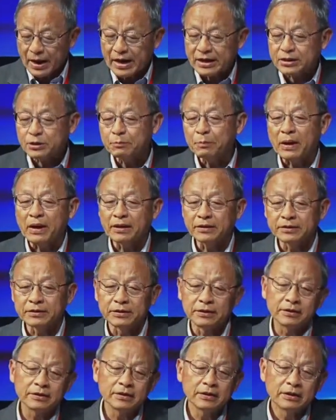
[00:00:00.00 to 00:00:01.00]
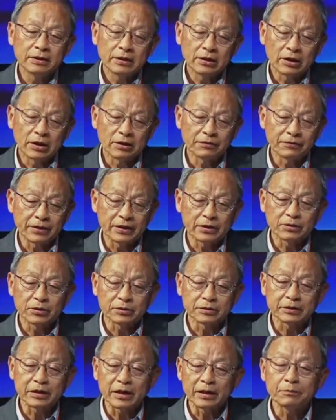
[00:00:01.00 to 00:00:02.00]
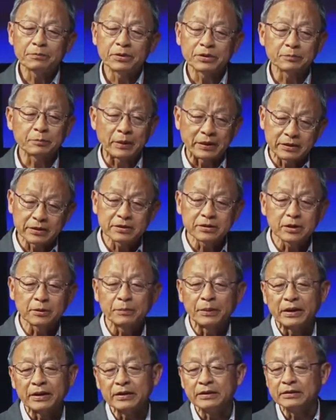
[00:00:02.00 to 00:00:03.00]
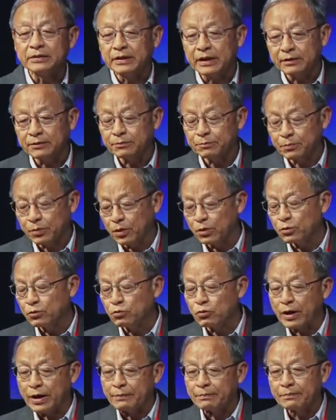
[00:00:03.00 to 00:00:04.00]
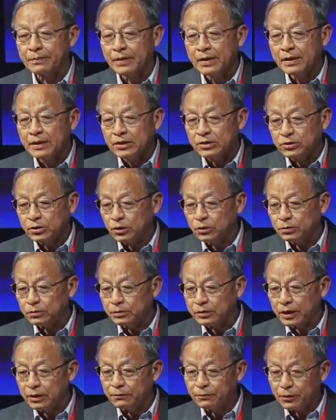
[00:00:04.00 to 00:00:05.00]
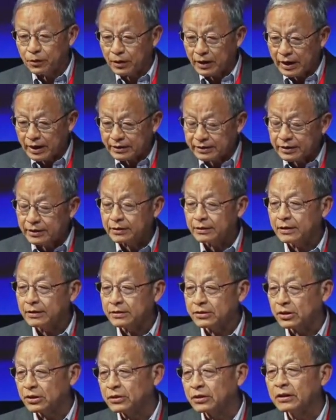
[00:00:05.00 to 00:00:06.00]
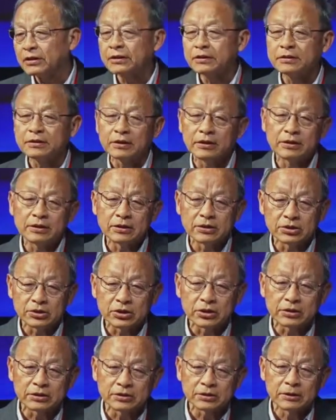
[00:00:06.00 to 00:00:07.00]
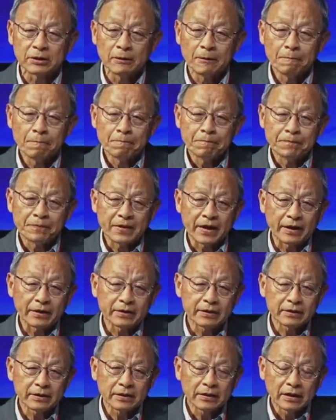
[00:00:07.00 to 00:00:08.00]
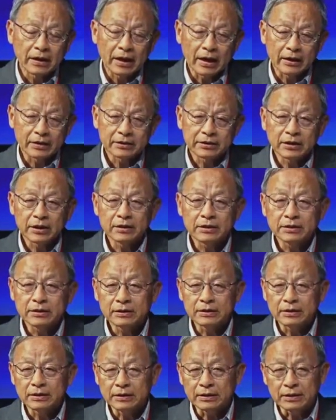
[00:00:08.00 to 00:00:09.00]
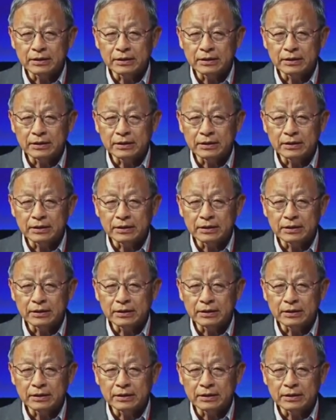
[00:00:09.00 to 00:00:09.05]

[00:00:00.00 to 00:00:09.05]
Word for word: past partner of Acorn Campus participate in that program. So therefore, I think it's another thing is us that I think